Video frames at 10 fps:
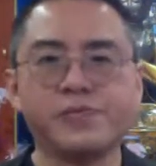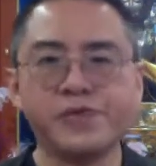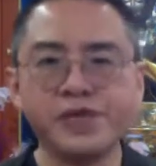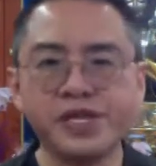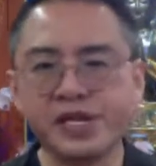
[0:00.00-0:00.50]

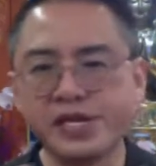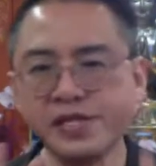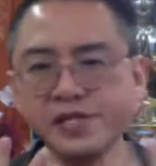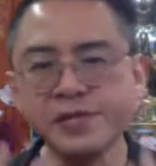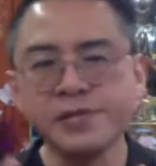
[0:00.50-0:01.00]
Breathing
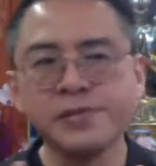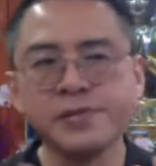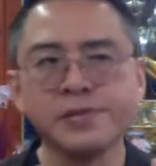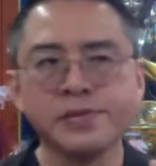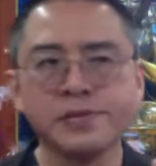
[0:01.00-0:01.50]
in,
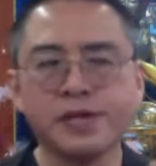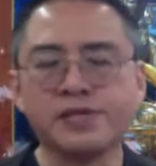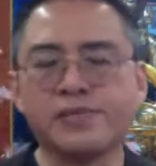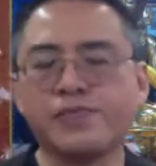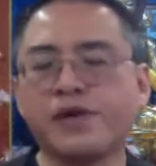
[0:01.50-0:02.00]

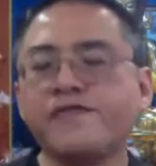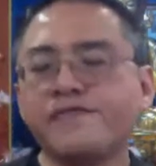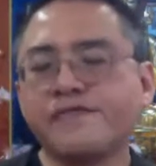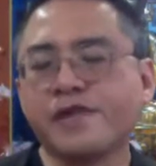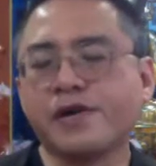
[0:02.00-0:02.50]
as the
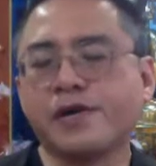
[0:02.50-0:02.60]
breath,